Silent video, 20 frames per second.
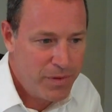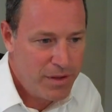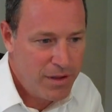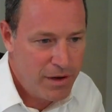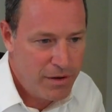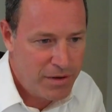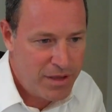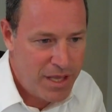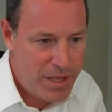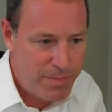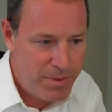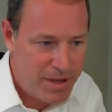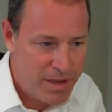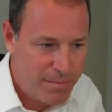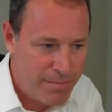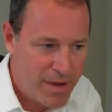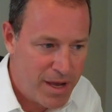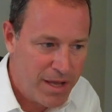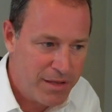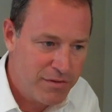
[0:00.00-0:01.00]
You know, keeping
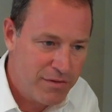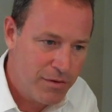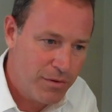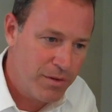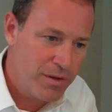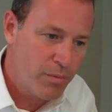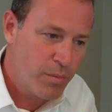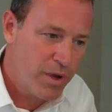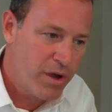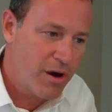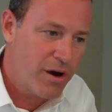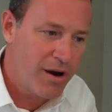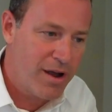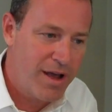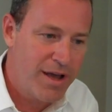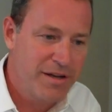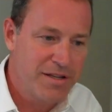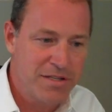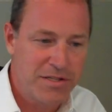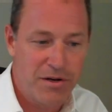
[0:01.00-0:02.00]
in mind too that we are a
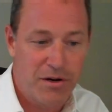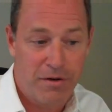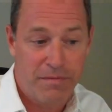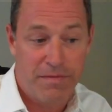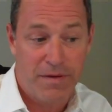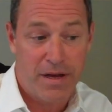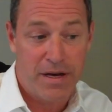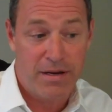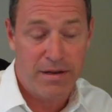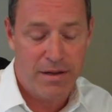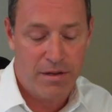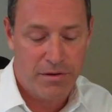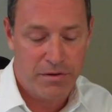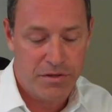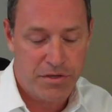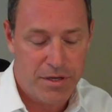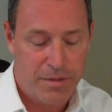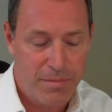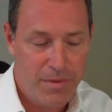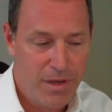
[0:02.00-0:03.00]
Honda certified
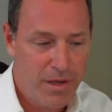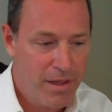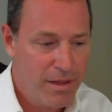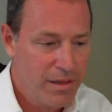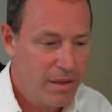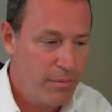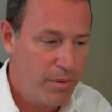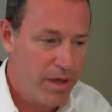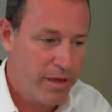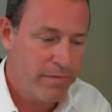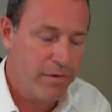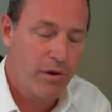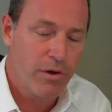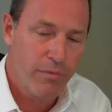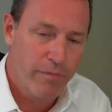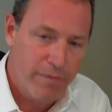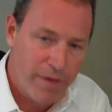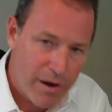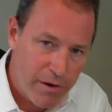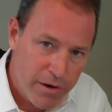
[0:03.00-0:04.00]
dealership, that we have a
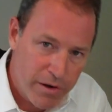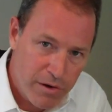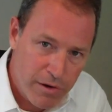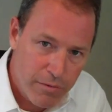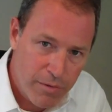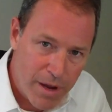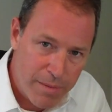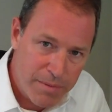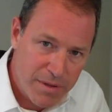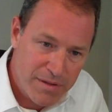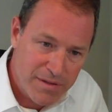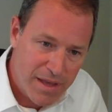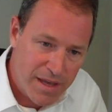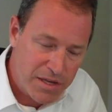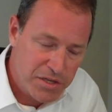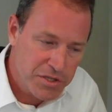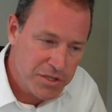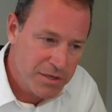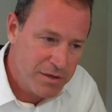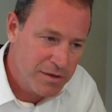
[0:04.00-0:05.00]
very good
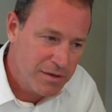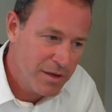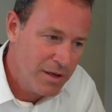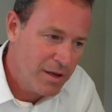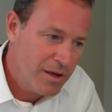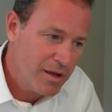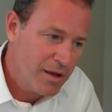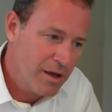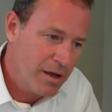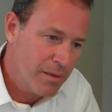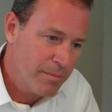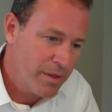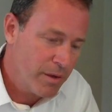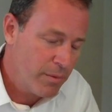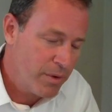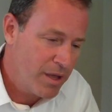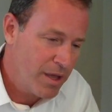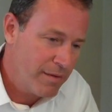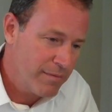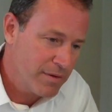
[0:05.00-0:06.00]
reputation, that
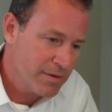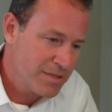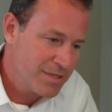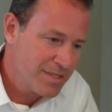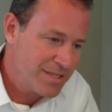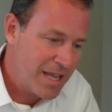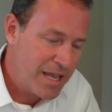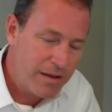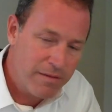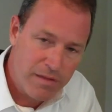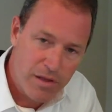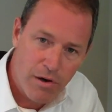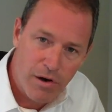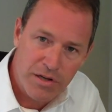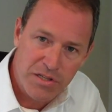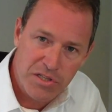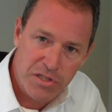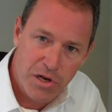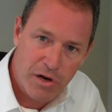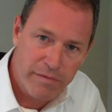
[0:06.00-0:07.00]
we have a
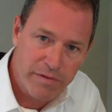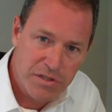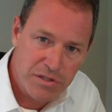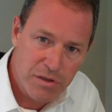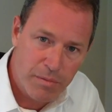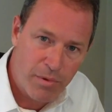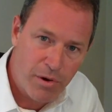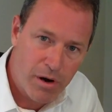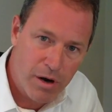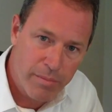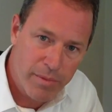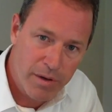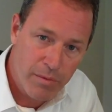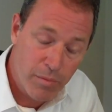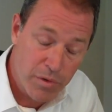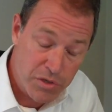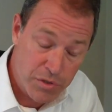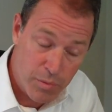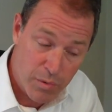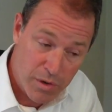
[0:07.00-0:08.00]
state-of-the-art service department,
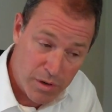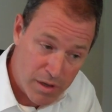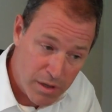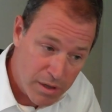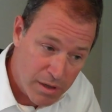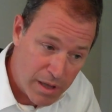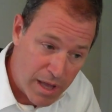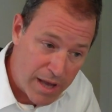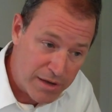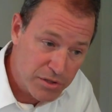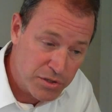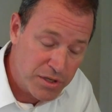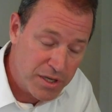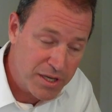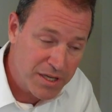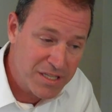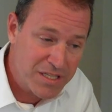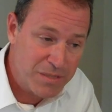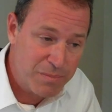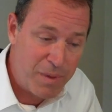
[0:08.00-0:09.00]
which we're actually
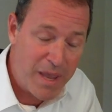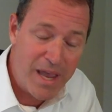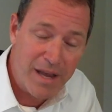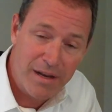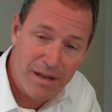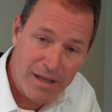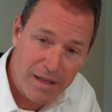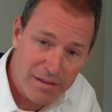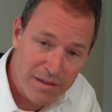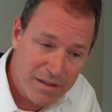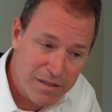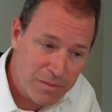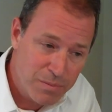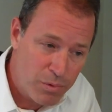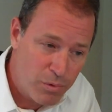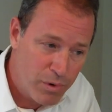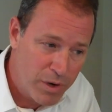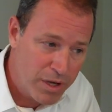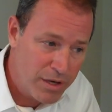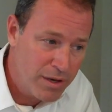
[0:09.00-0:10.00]
expanding at this
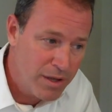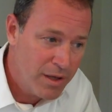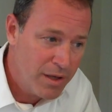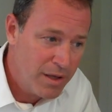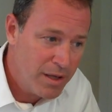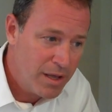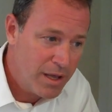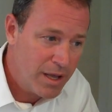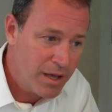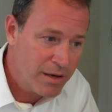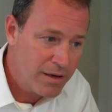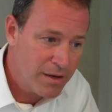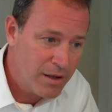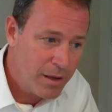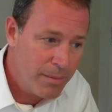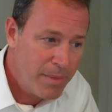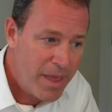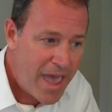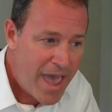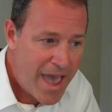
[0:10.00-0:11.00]
point, and
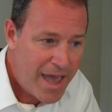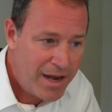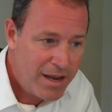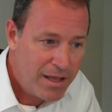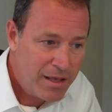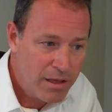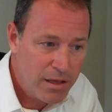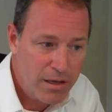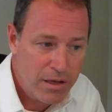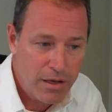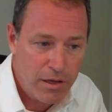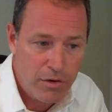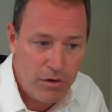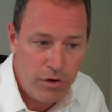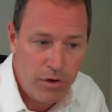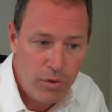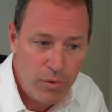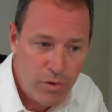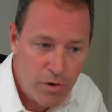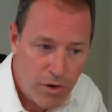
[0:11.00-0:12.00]
adding a
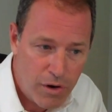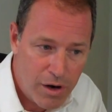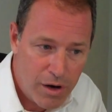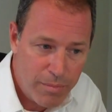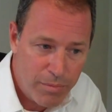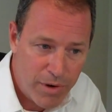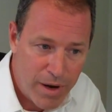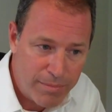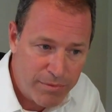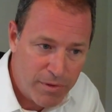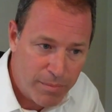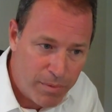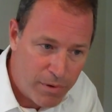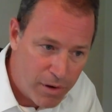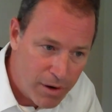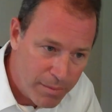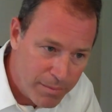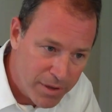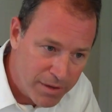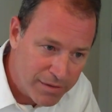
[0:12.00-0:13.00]
new car prep
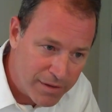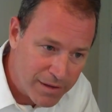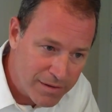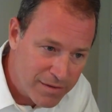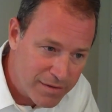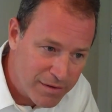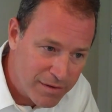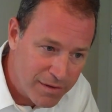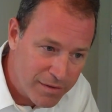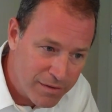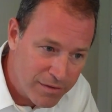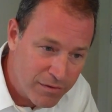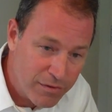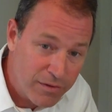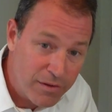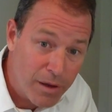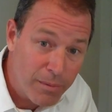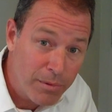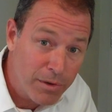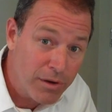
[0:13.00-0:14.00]
department that's
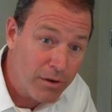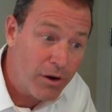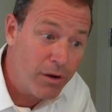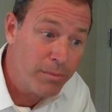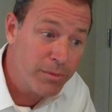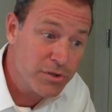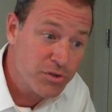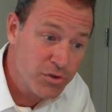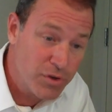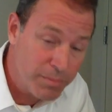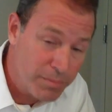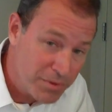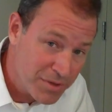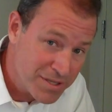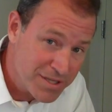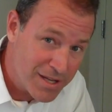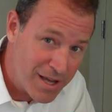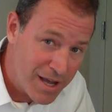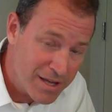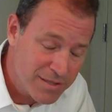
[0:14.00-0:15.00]
double or almost triple the
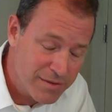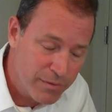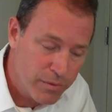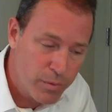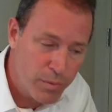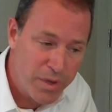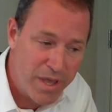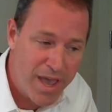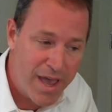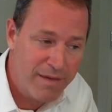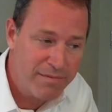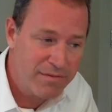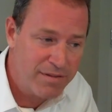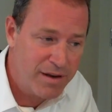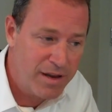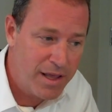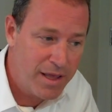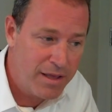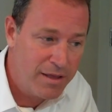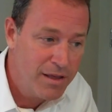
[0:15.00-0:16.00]
size of what we have
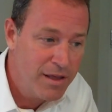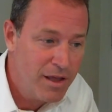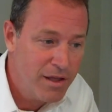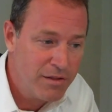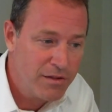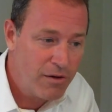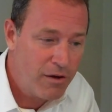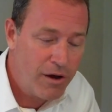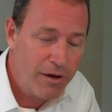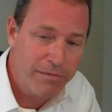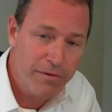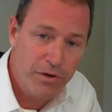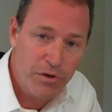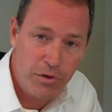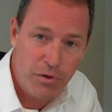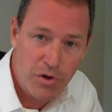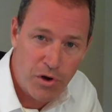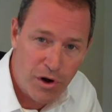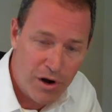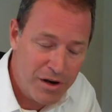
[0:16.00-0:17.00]
today to offer
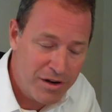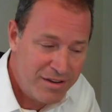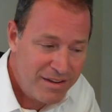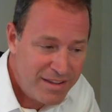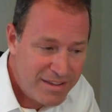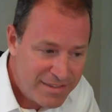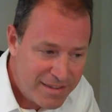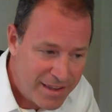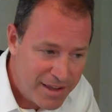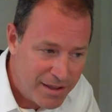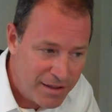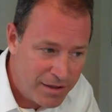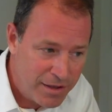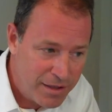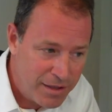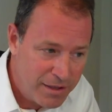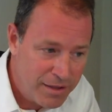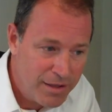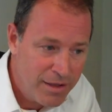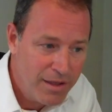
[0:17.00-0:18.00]
new car
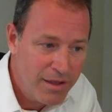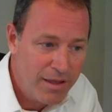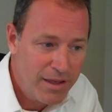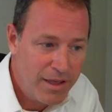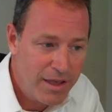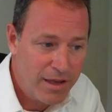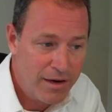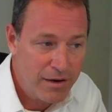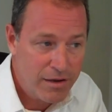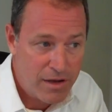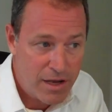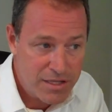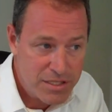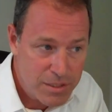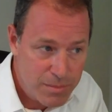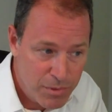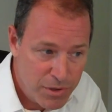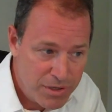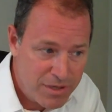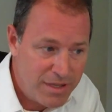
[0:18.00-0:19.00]
detailing and
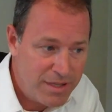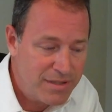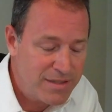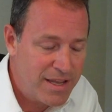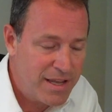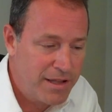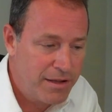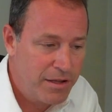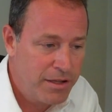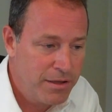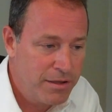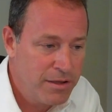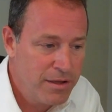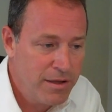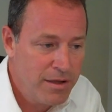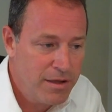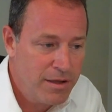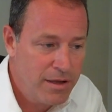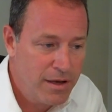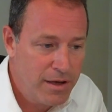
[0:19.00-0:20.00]
customer detailing,
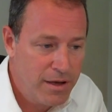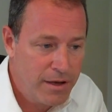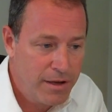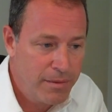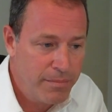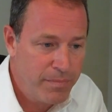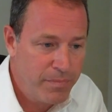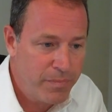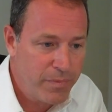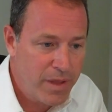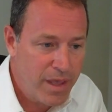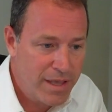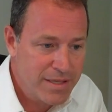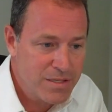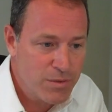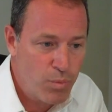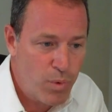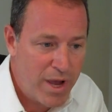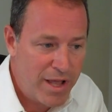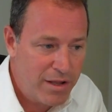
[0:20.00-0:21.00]

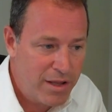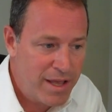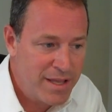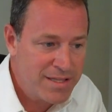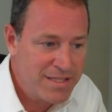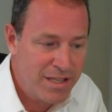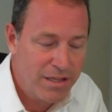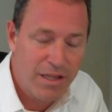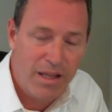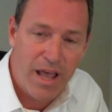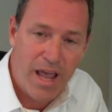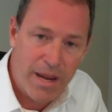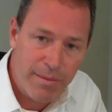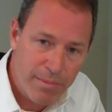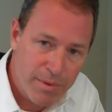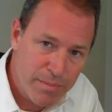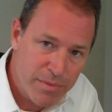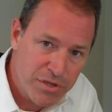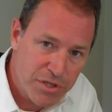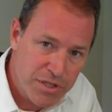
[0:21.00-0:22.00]
as well as
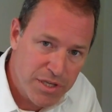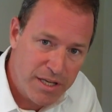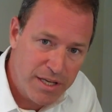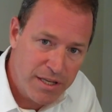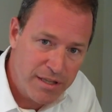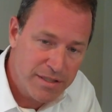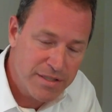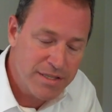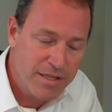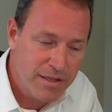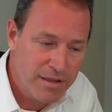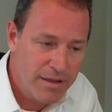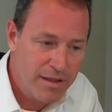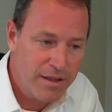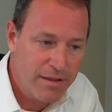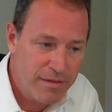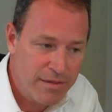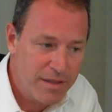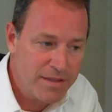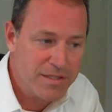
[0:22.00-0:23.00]
alignment machines and
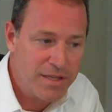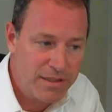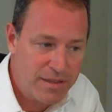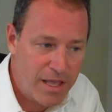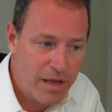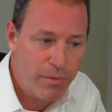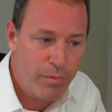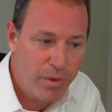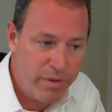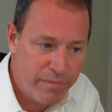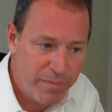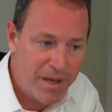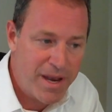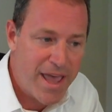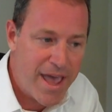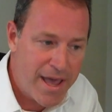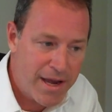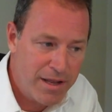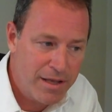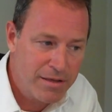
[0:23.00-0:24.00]
things like that we've been
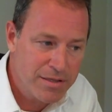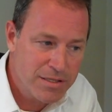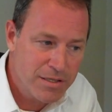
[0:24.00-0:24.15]
adding.